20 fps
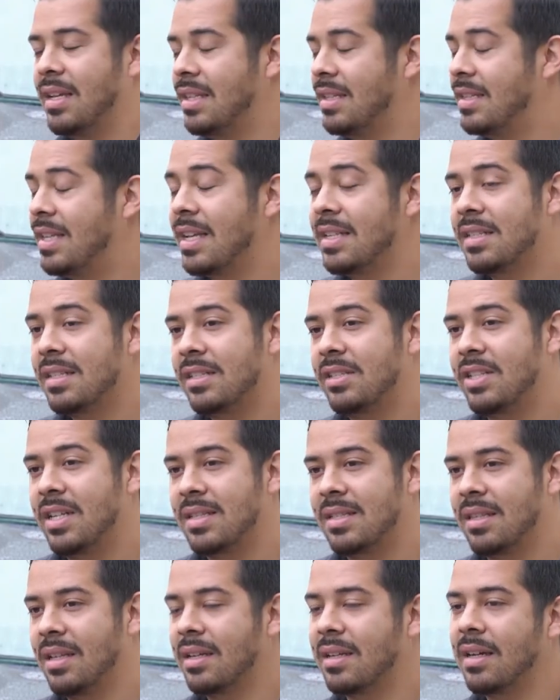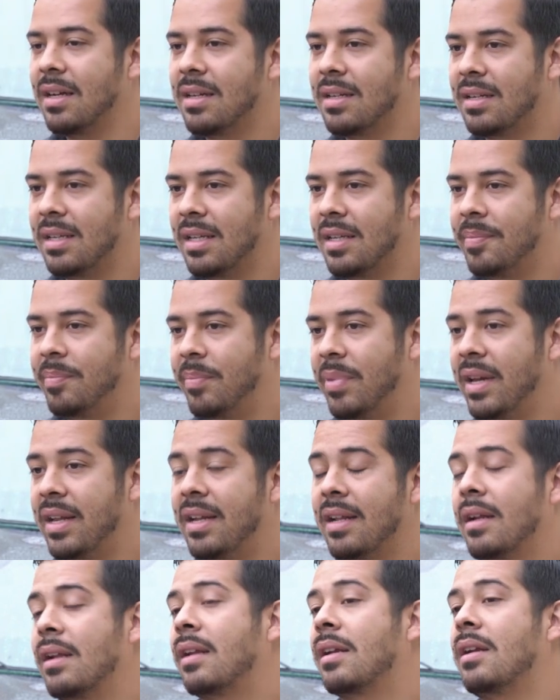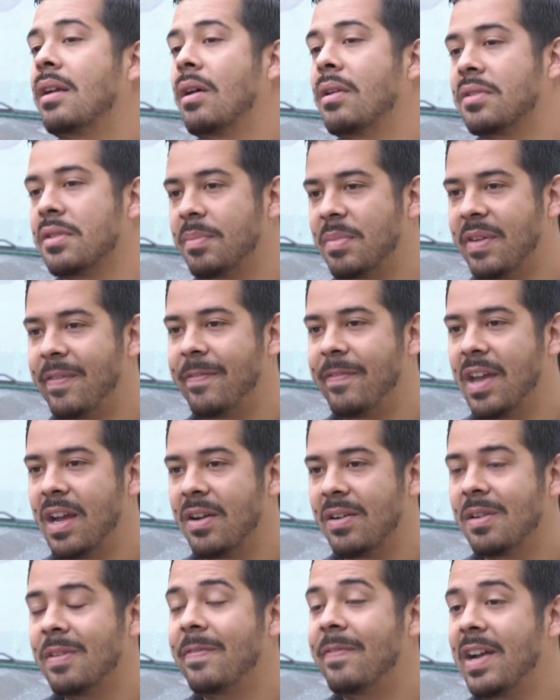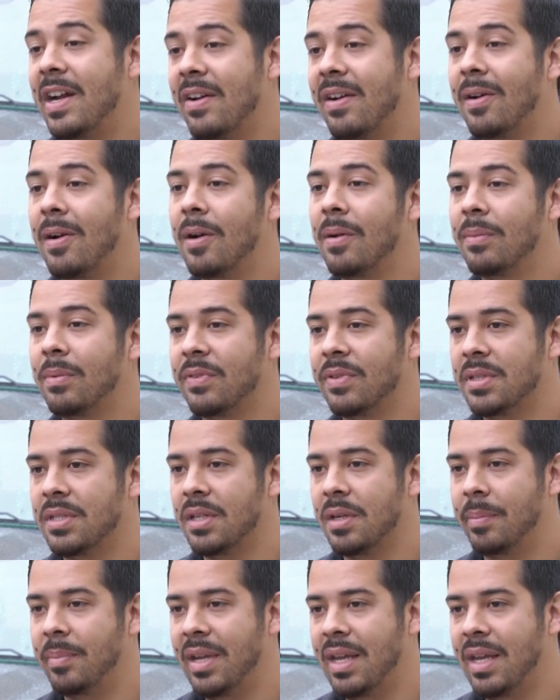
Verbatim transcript: it doesn't just look ugly, but it can also be very, very harmful to your